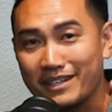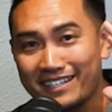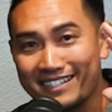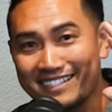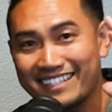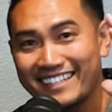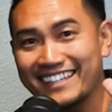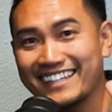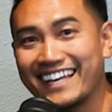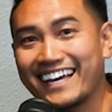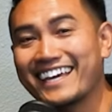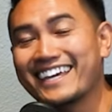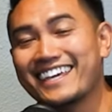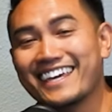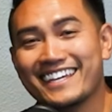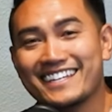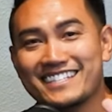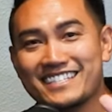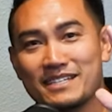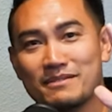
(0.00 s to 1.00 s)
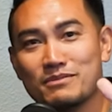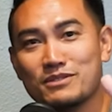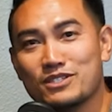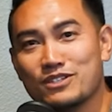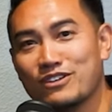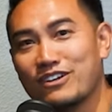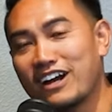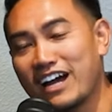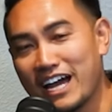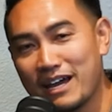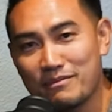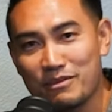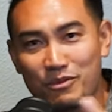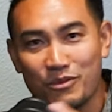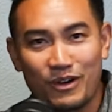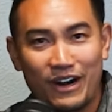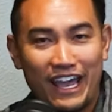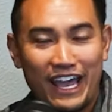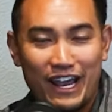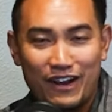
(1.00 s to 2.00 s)
please like and subscribe
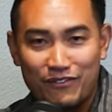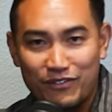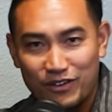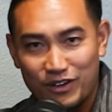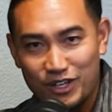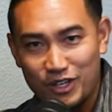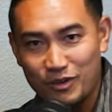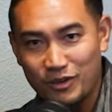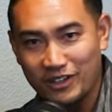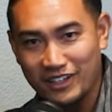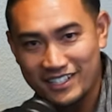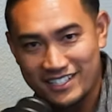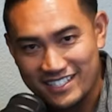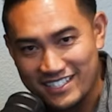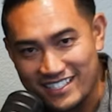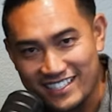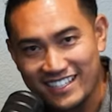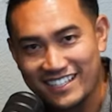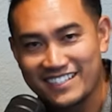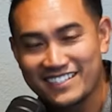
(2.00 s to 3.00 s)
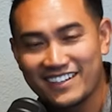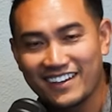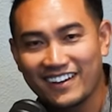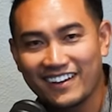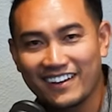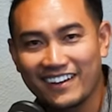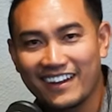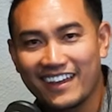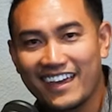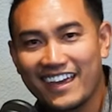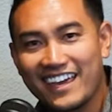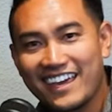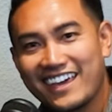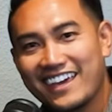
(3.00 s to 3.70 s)
wherever you are listening to this on.